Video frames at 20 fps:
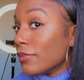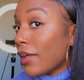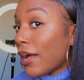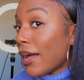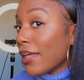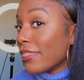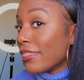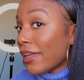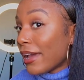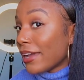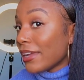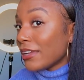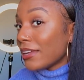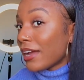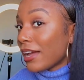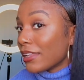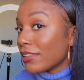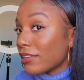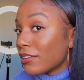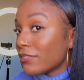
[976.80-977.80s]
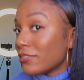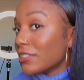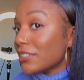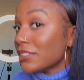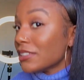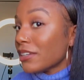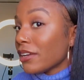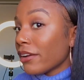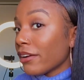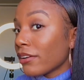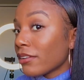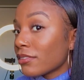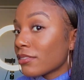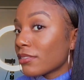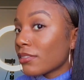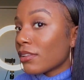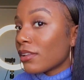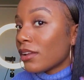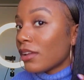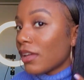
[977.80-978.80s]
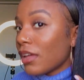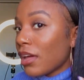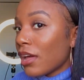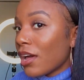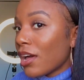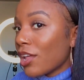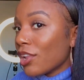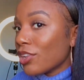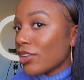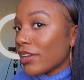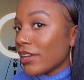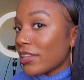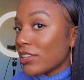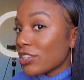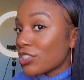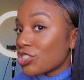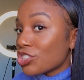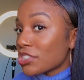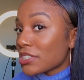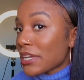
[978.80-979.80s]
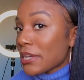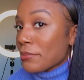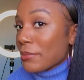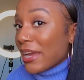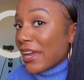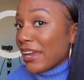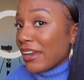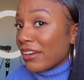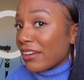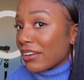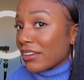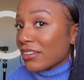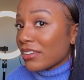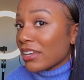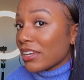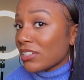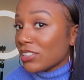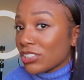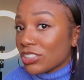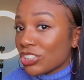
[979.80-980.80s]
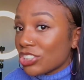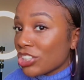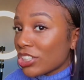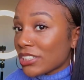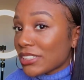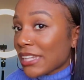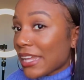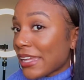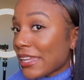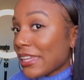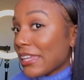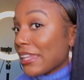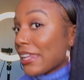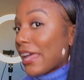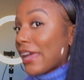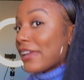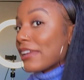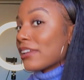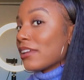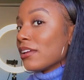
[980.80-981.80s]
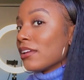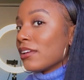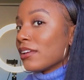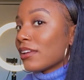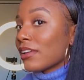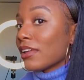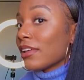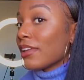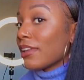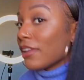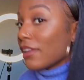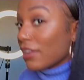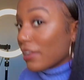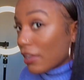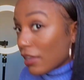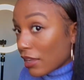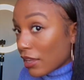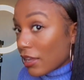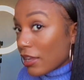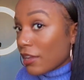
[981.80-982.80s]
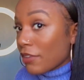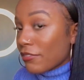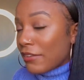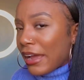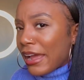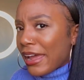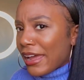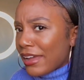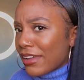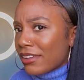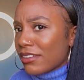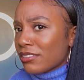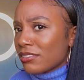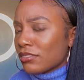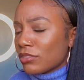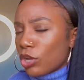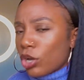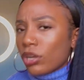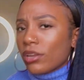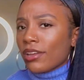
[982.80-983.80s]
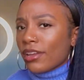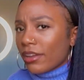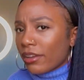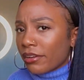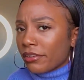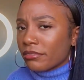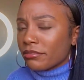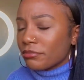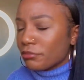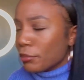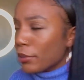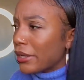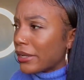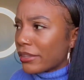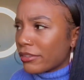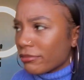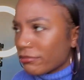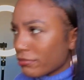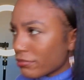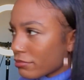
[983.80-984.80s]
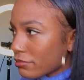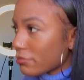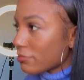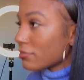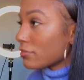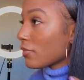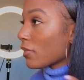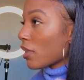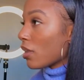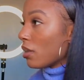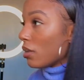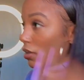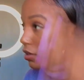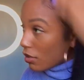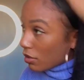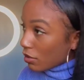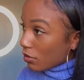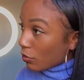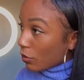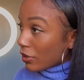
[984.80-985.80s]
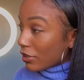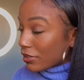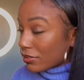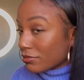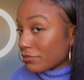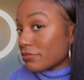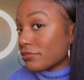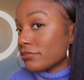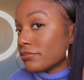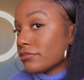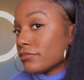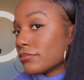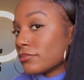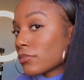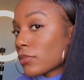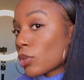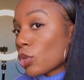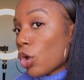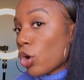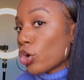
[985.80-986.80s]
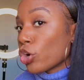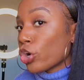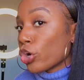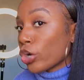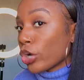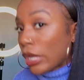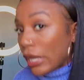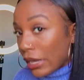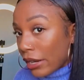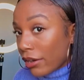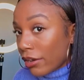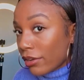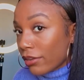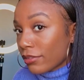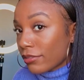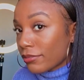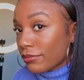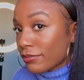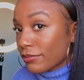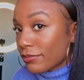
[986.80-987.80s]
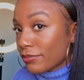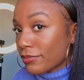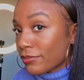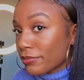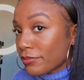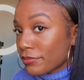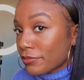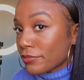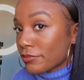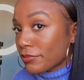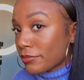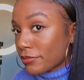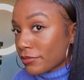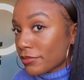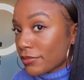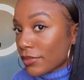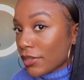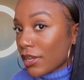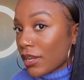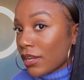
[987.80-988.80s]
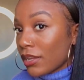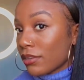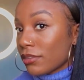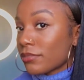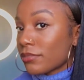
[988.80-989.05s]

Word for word: That, I love this hair. It looks just like my hair. It looks just like it, like if I had long hair but well, longer hair. Okay.